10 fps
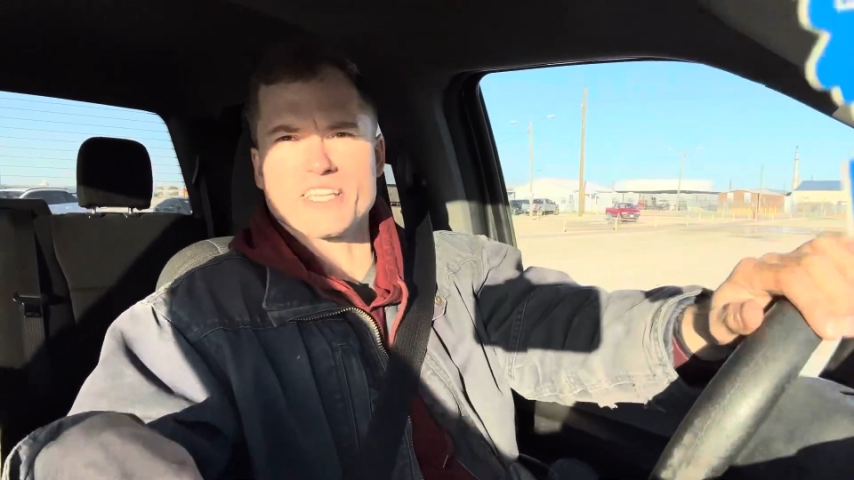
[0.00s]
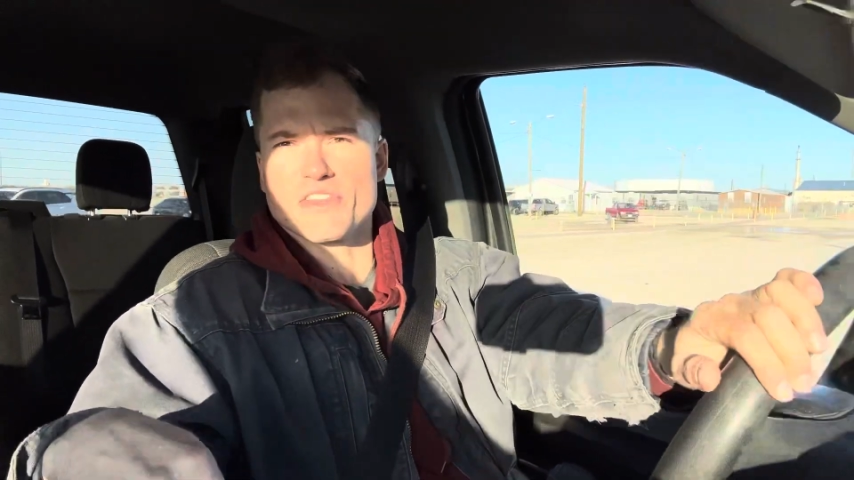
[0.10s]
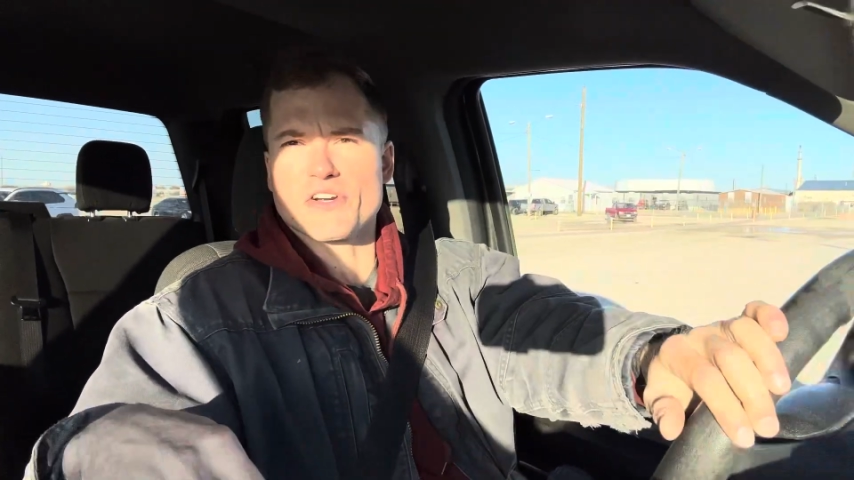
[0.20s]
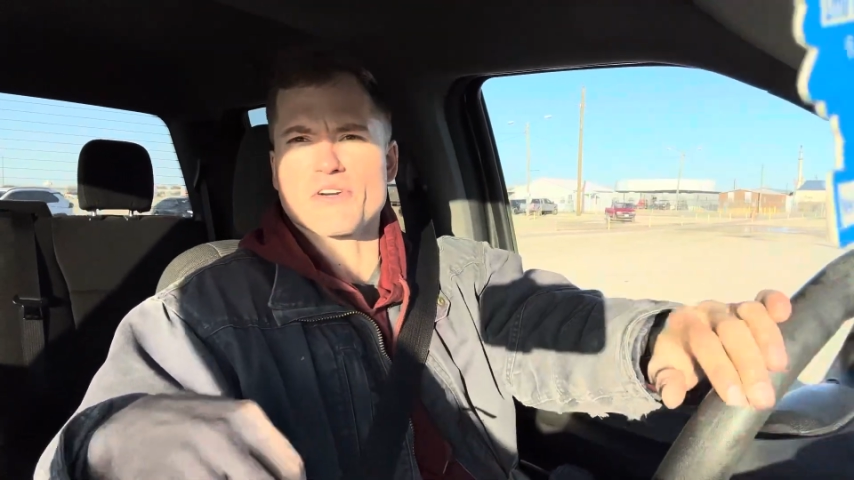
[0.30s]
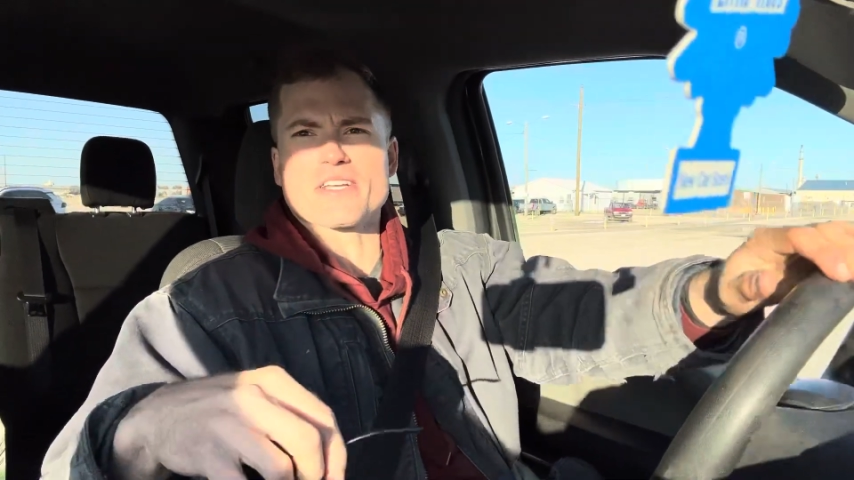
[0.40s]
the
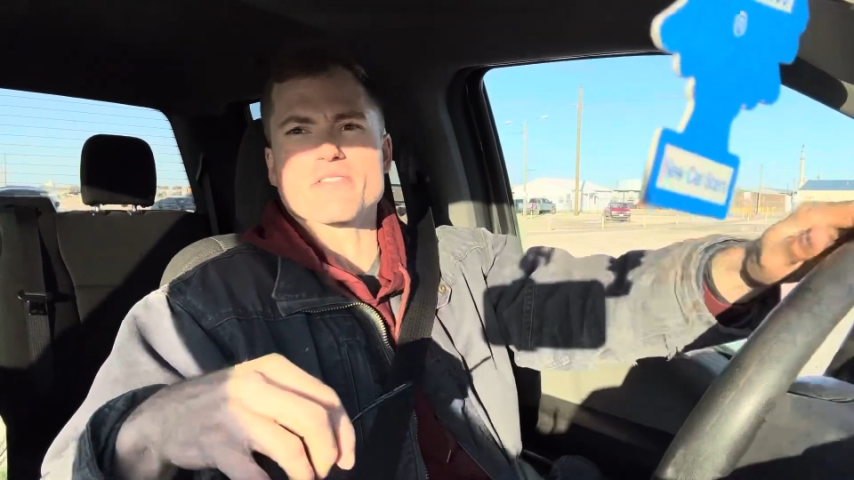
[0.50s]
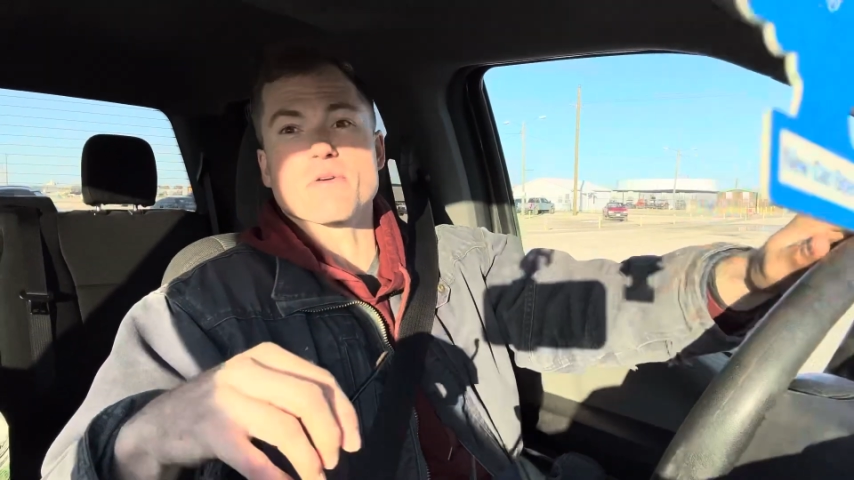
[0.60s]
30s,